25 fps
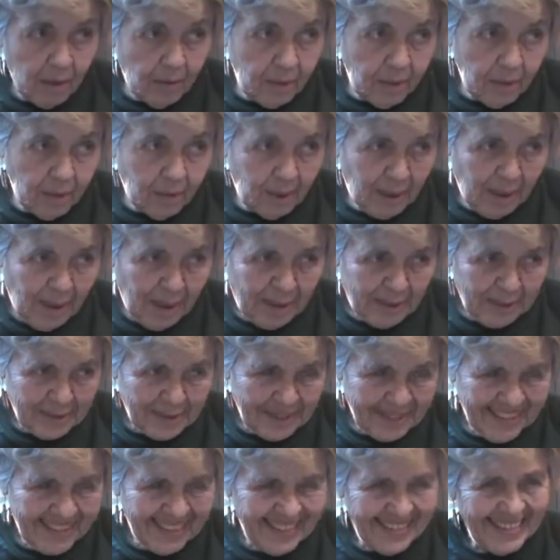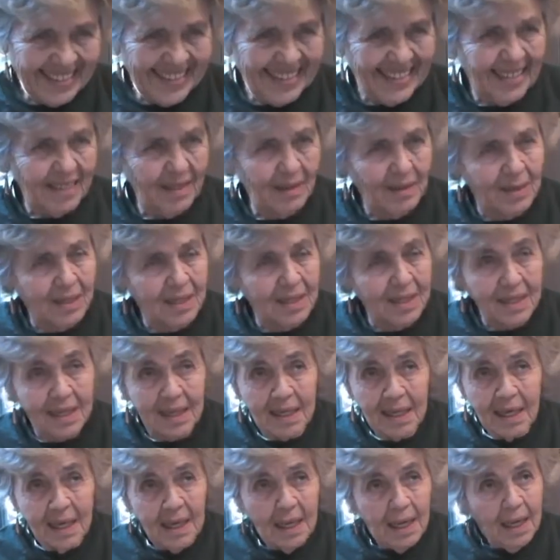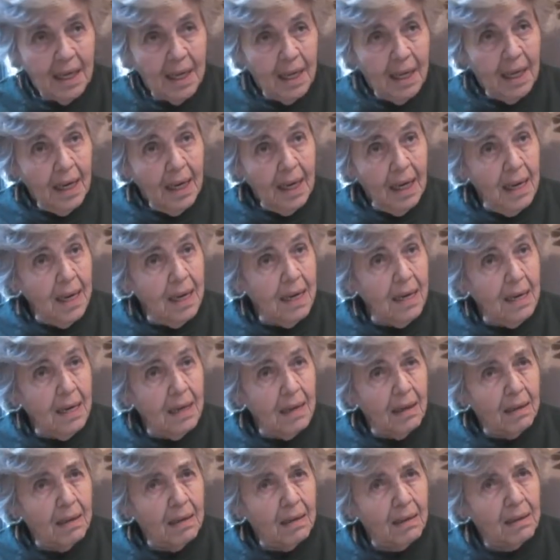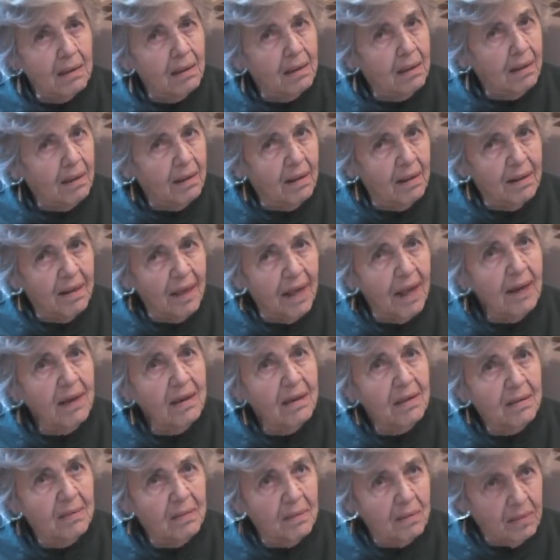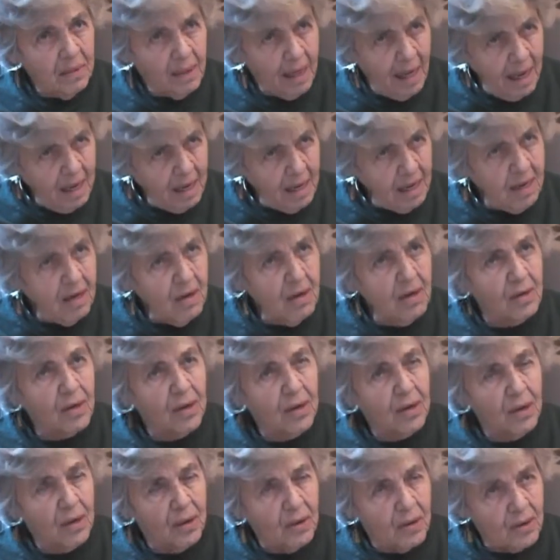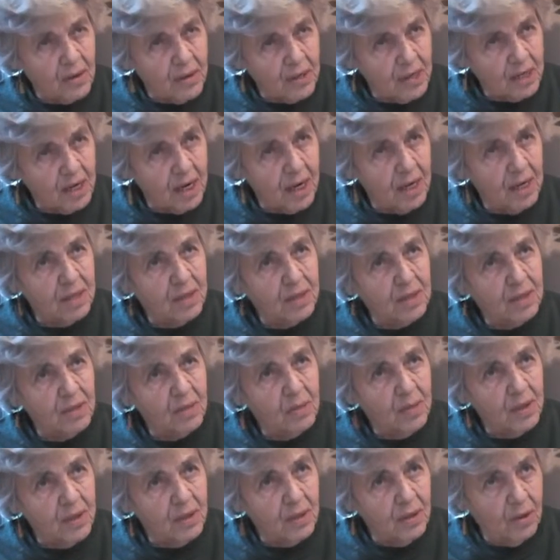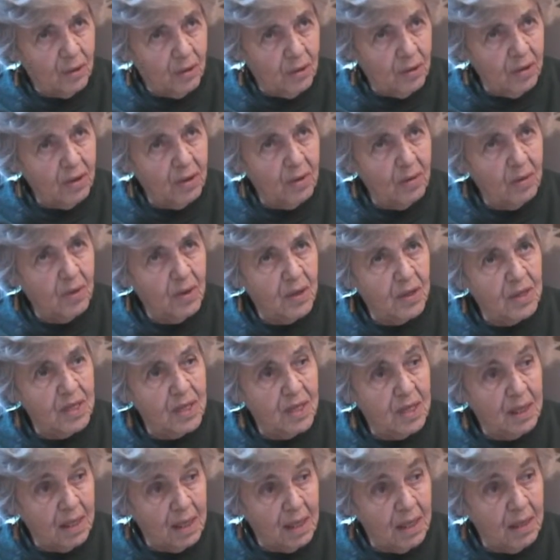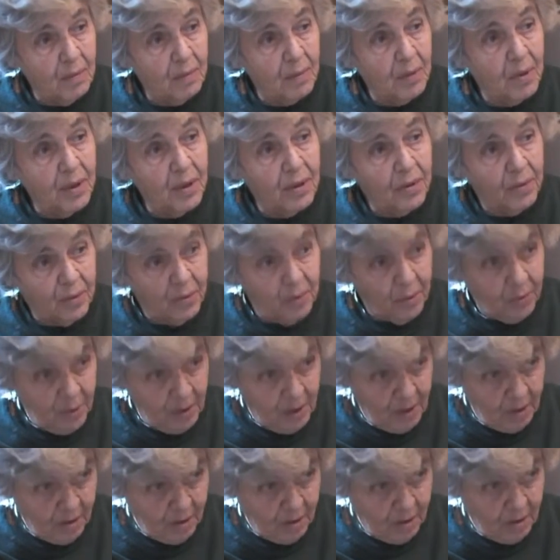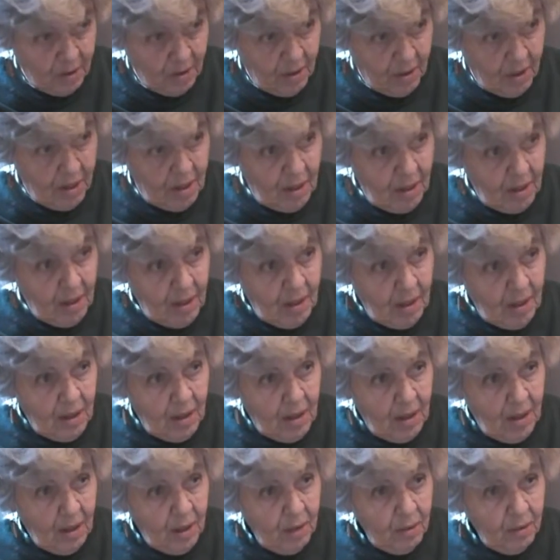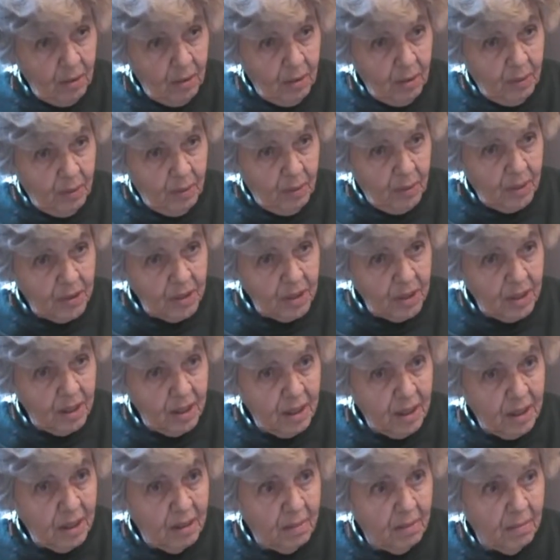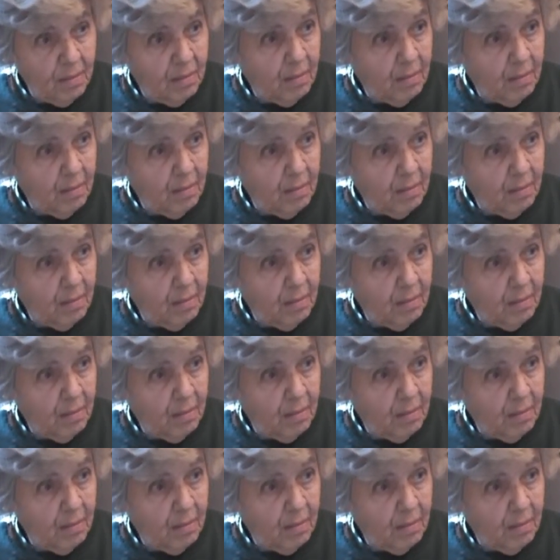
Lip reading: what my real identity was. And that year in Lawrence, Kansas with Dorothy was indeed a breakthrough year. Not only personally in